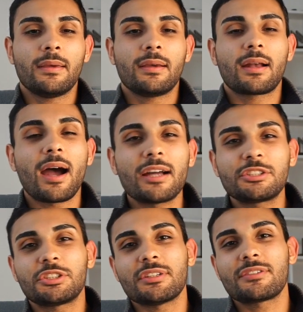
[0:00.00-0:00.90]

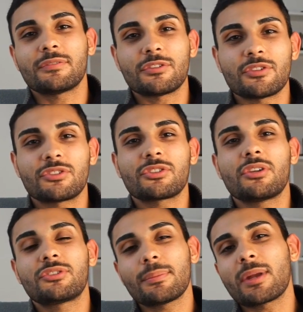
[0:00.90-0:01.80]
Conscious versus
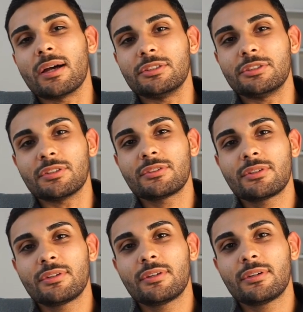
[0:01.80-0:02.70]
subconscious.
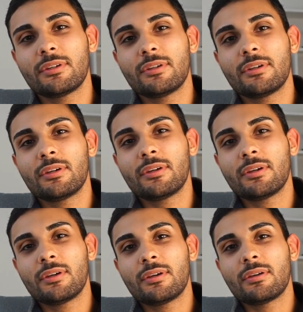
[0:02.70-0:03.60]

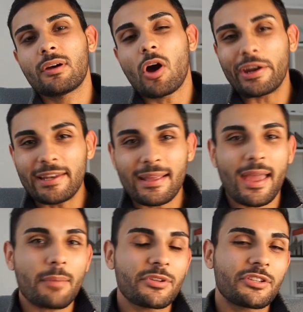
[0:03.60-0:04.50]
Our eating
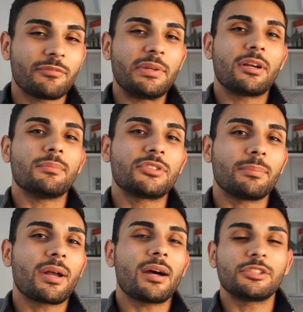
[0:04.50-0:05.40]
habits have become
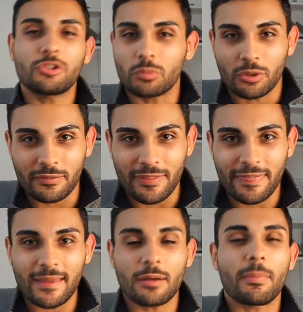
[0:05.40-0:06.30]
subconscious. We don't even
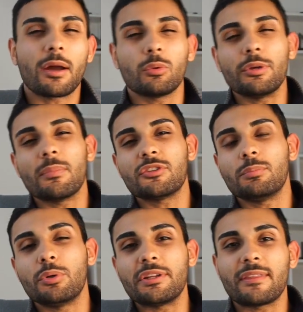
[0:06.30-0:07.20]
think about it. We must
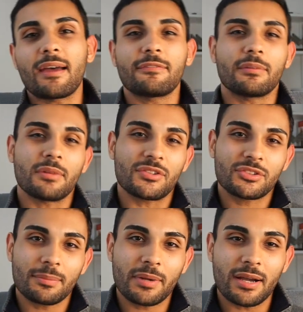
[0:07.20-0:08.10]
bring that from the
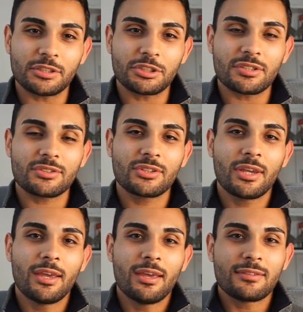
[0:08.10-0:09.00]
subconscious
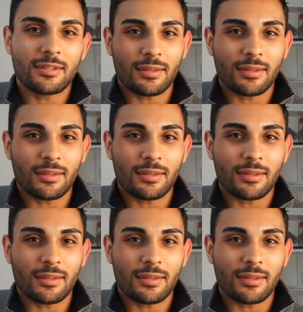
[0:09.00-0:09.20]
to the